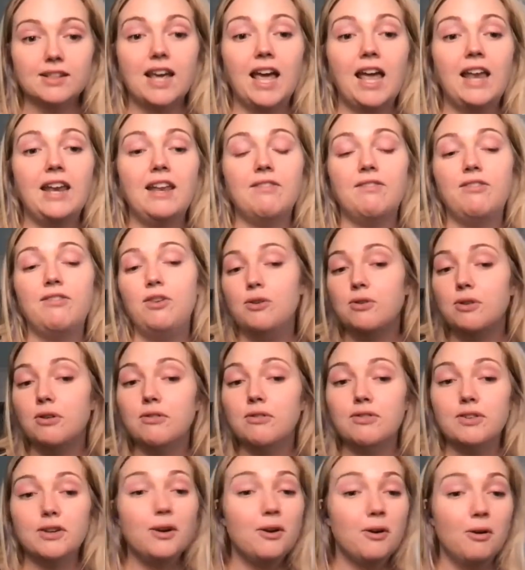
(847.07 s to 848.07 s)
And if you
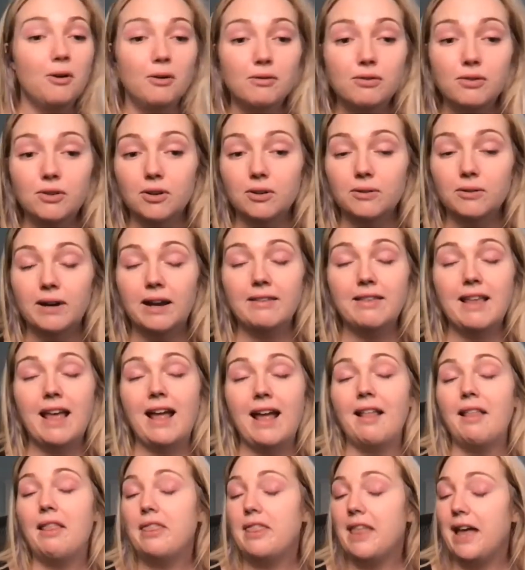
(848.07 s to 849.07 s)
don't feel hopeful around
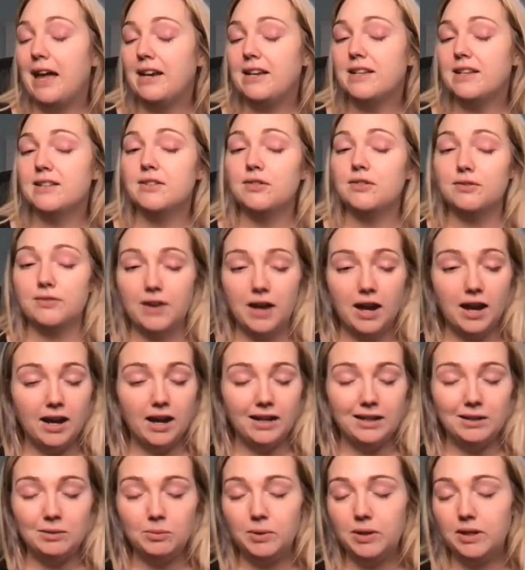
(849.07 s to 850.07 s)
that, that is
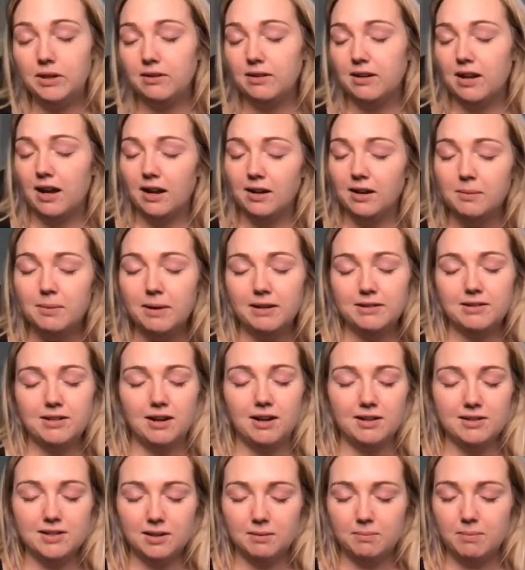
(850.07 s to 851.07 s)
fine. We are not about
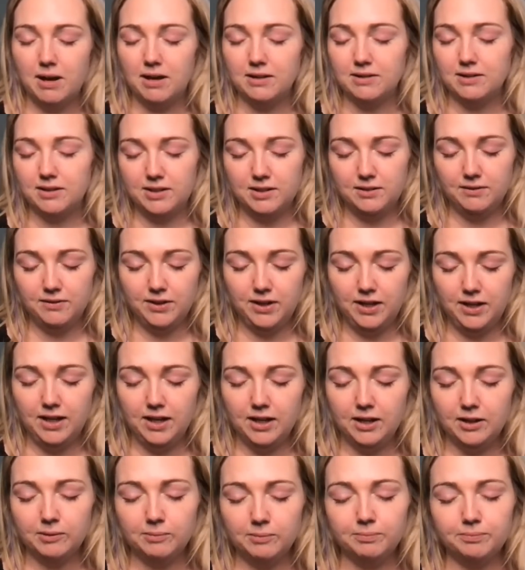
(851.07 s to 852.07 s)
toxic positivity
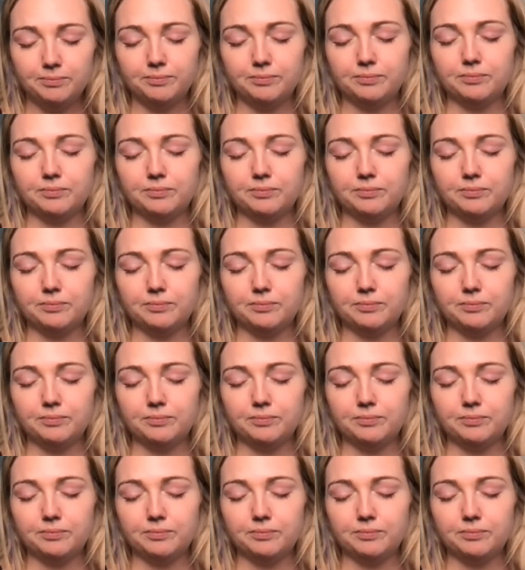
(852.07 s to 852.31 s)
here.